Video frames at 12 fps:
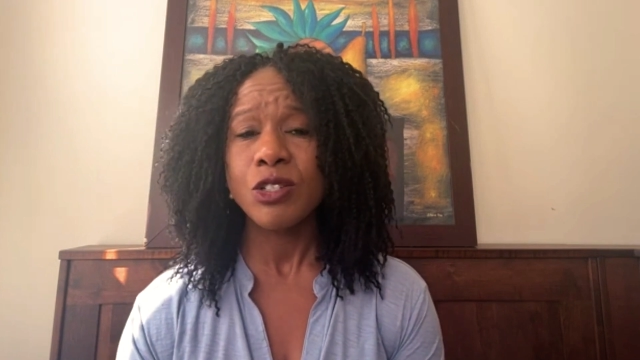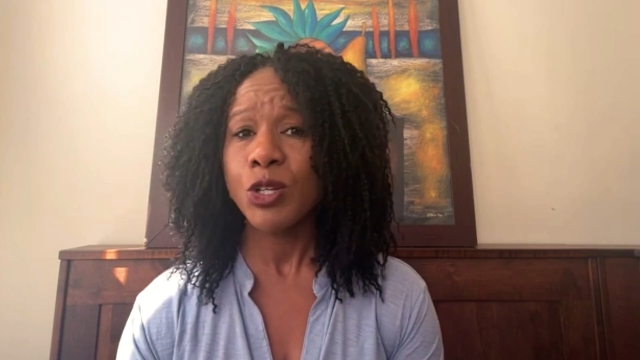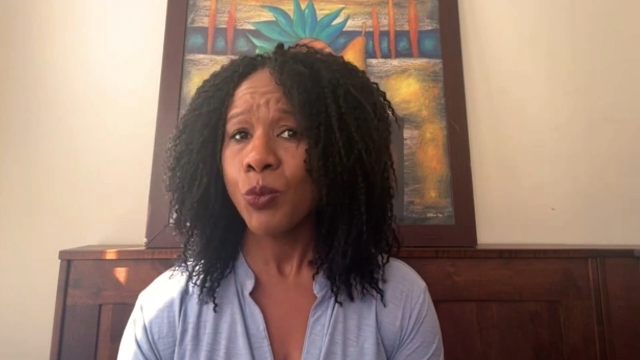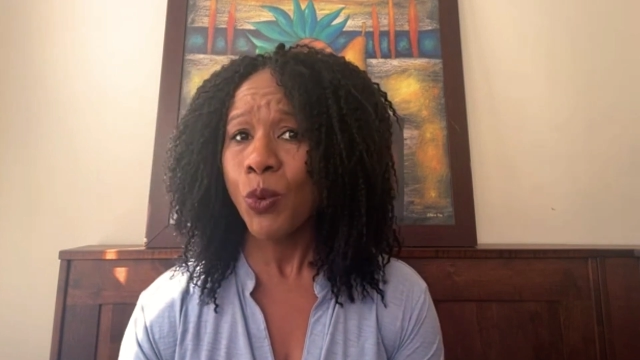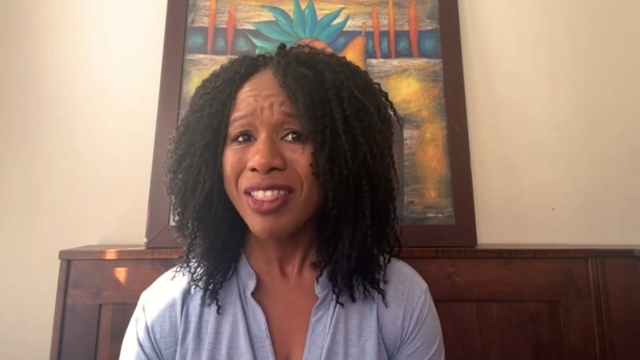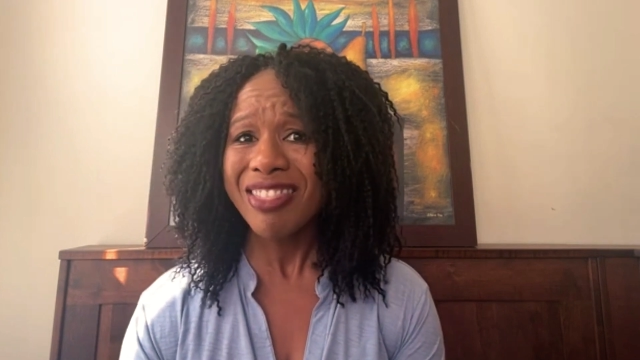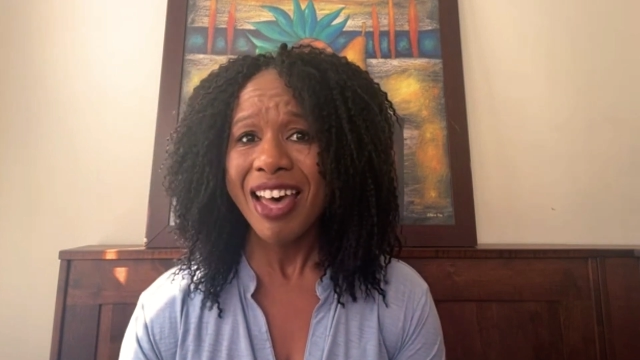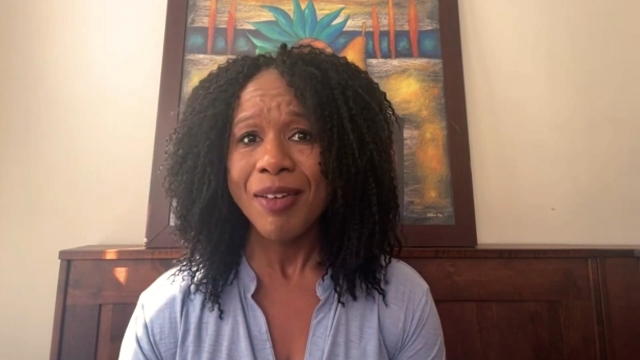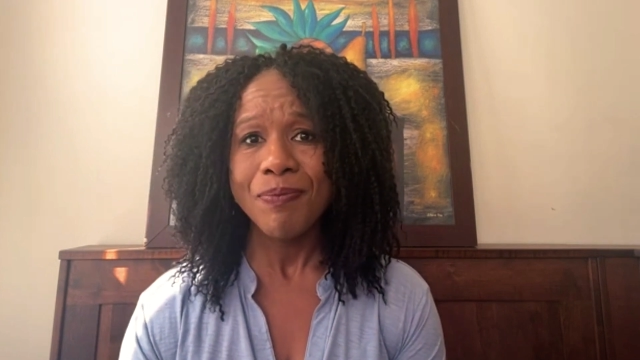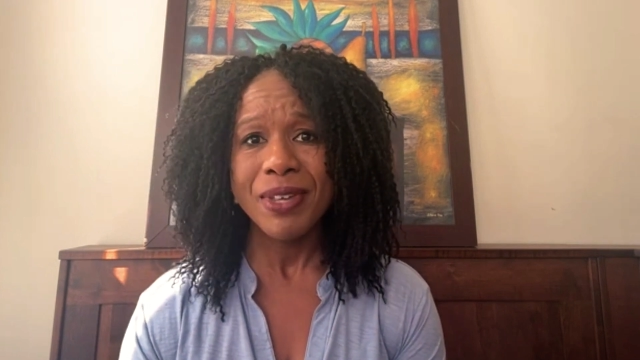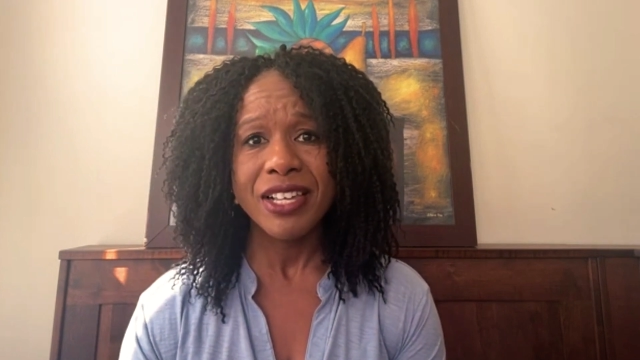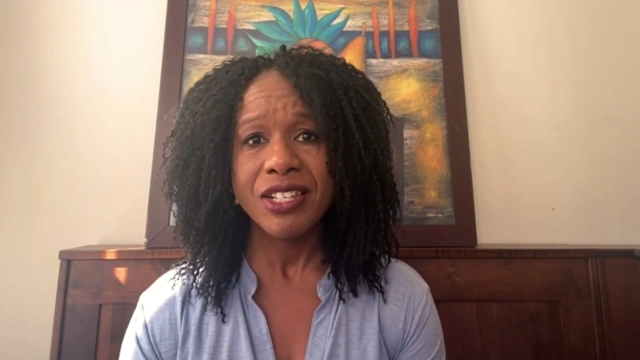to what that
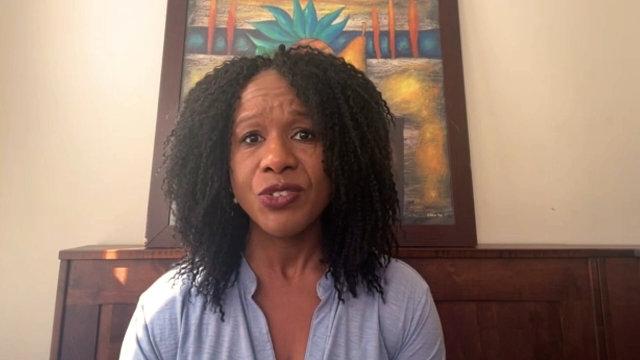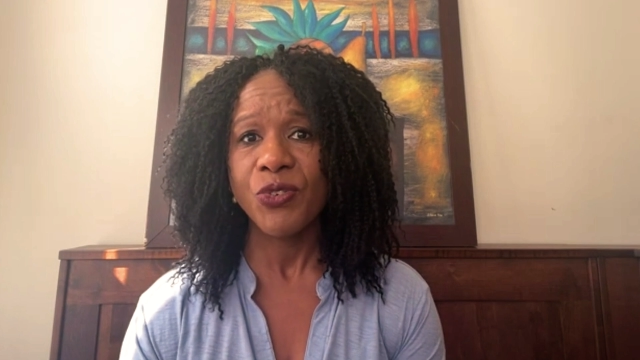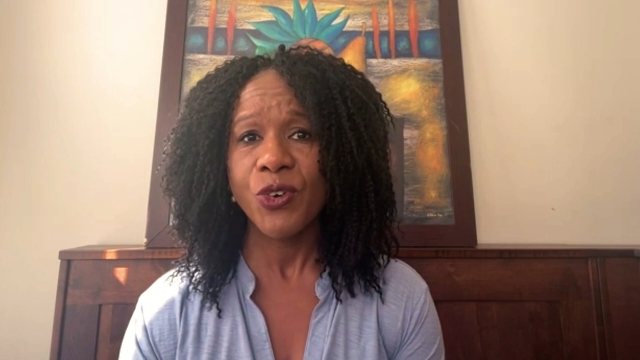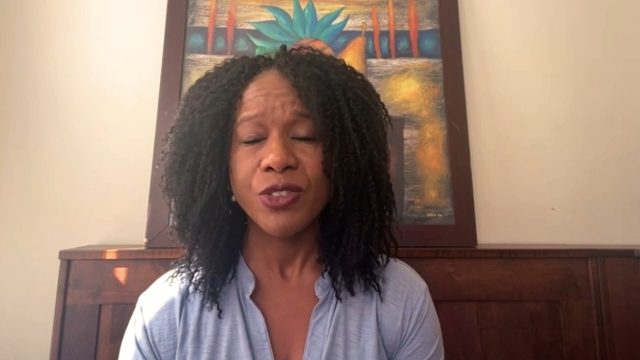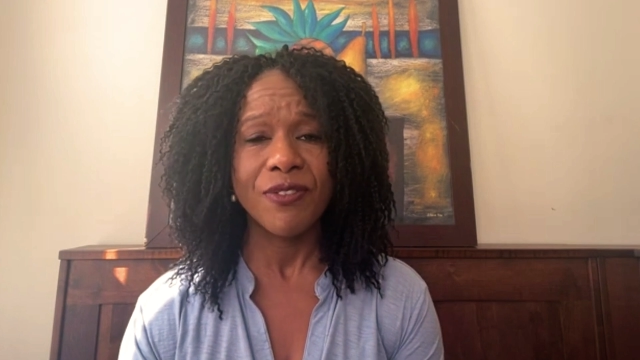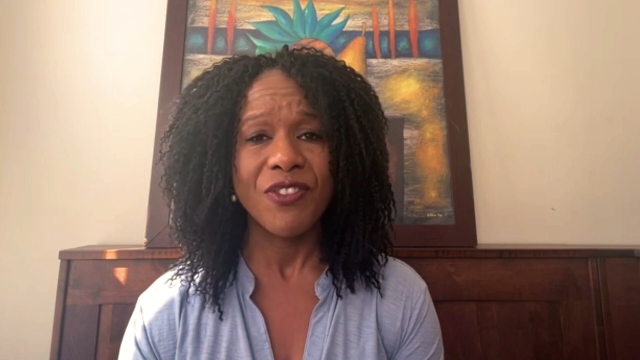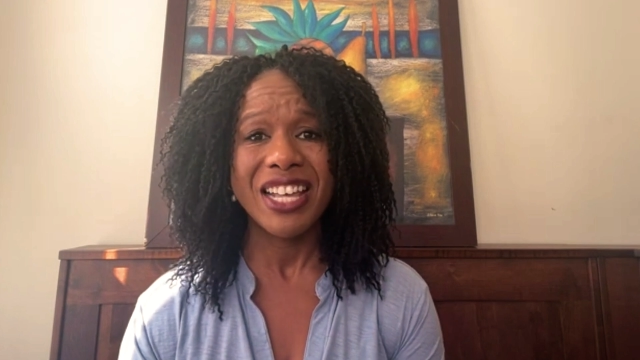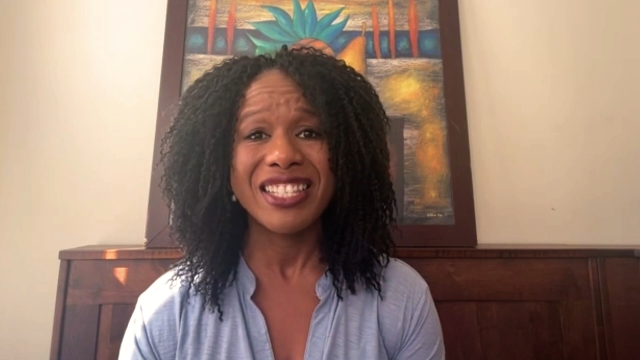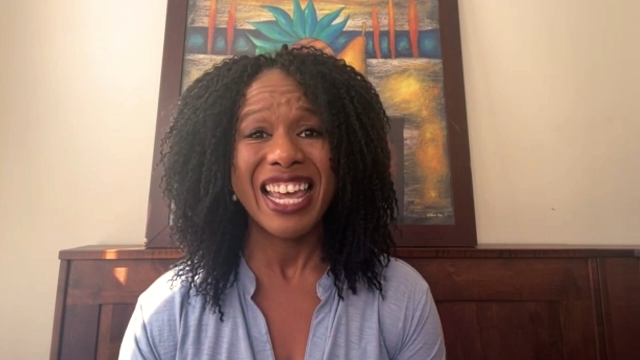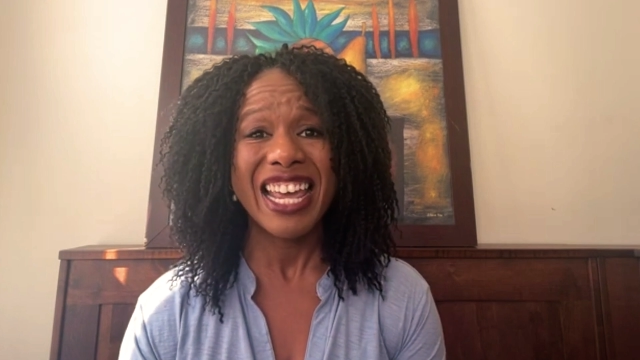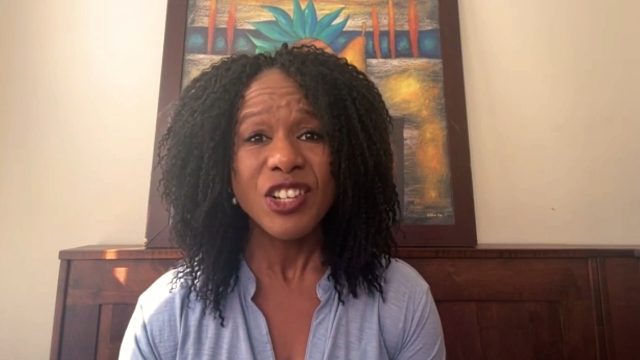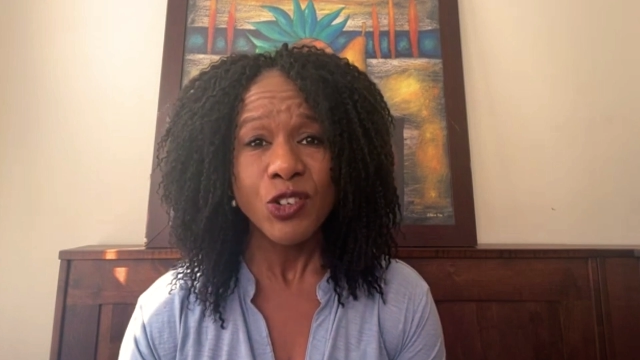means for the
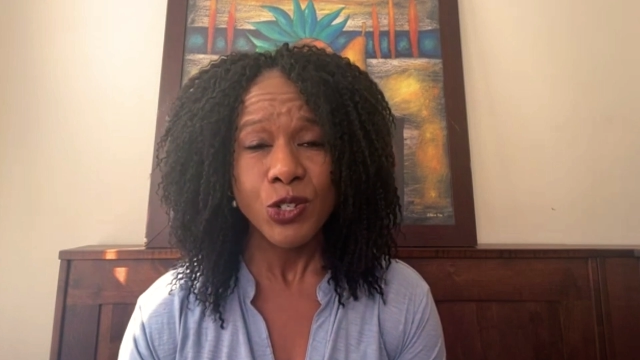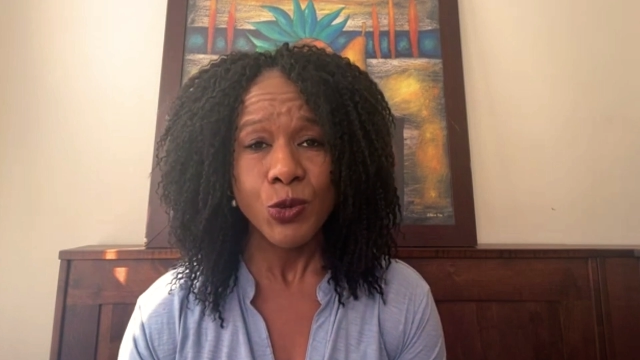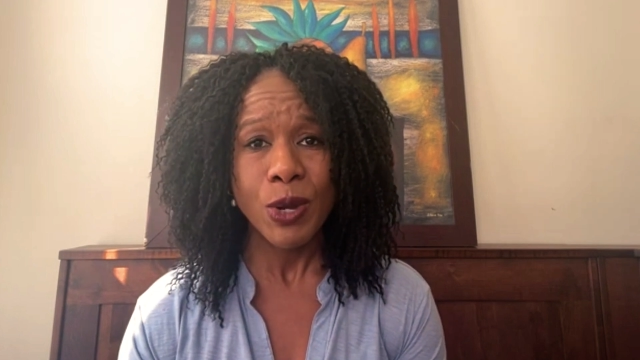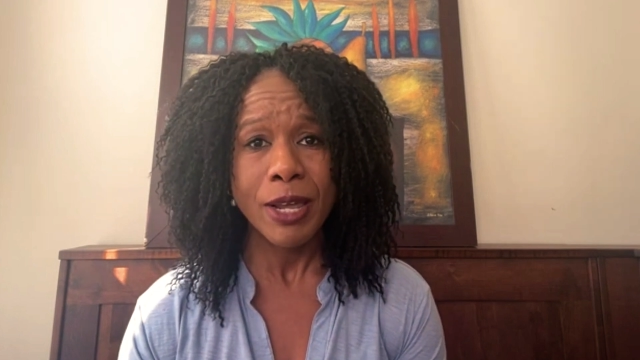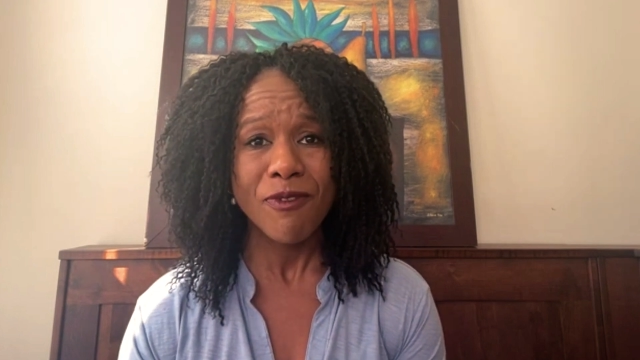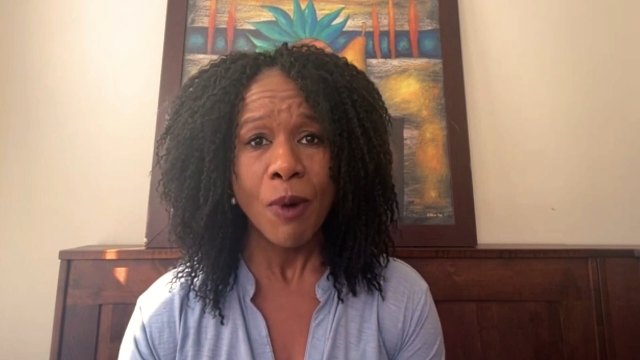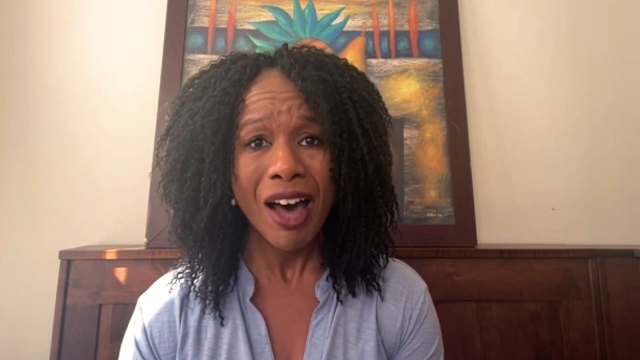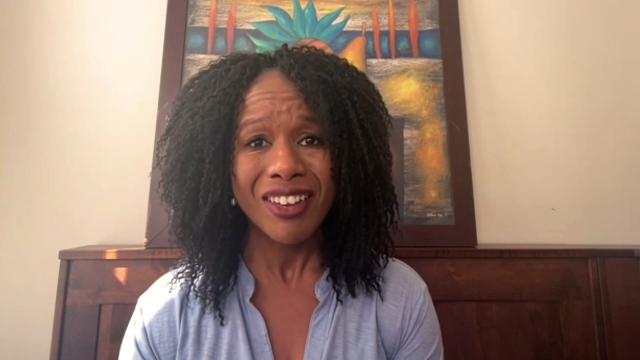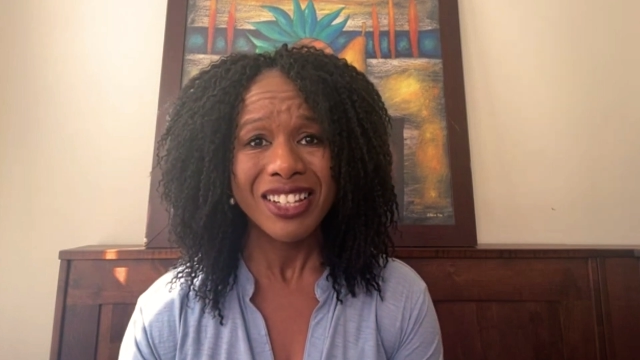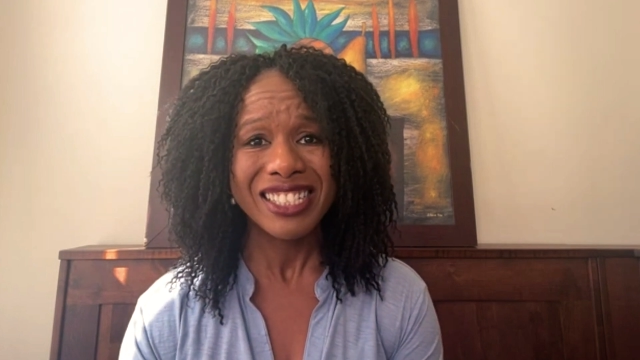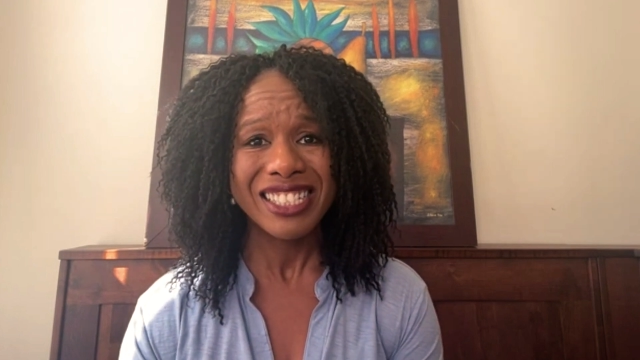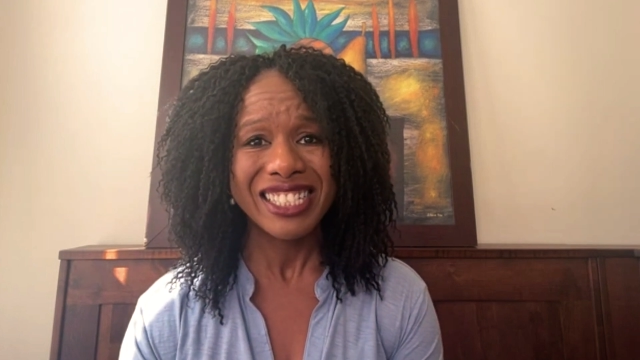Fed's interest rate
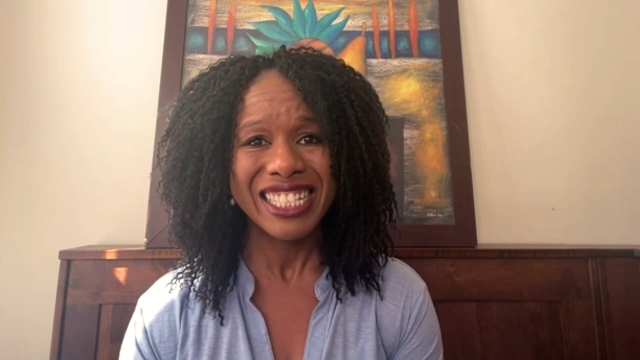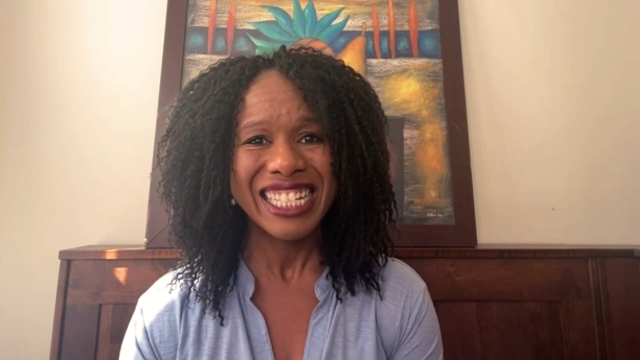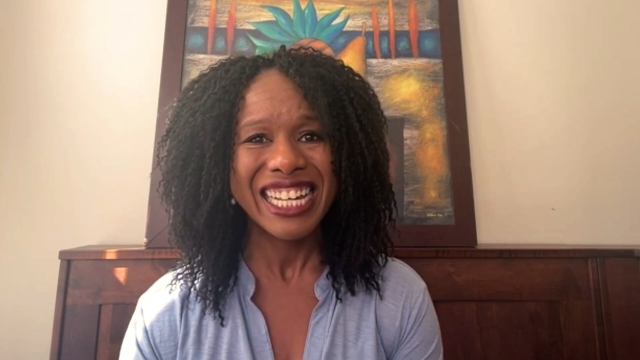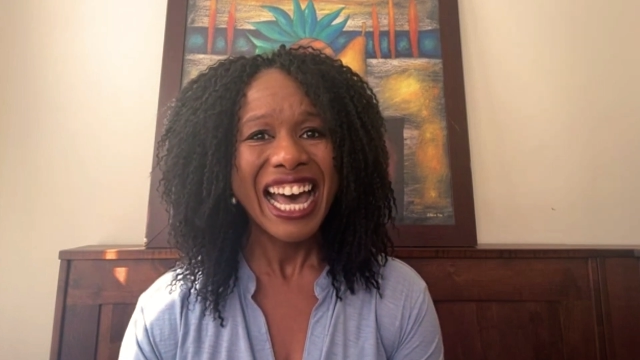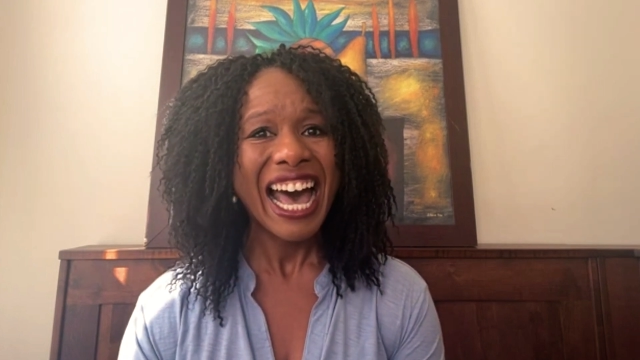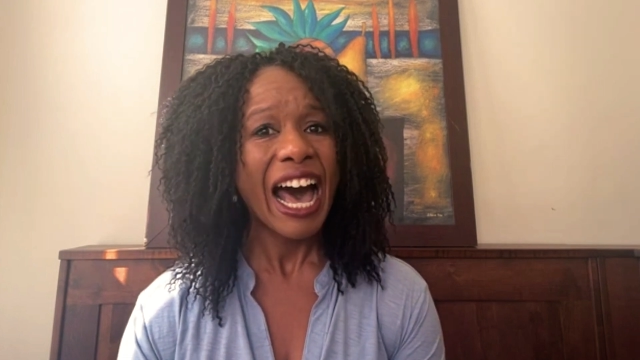policy,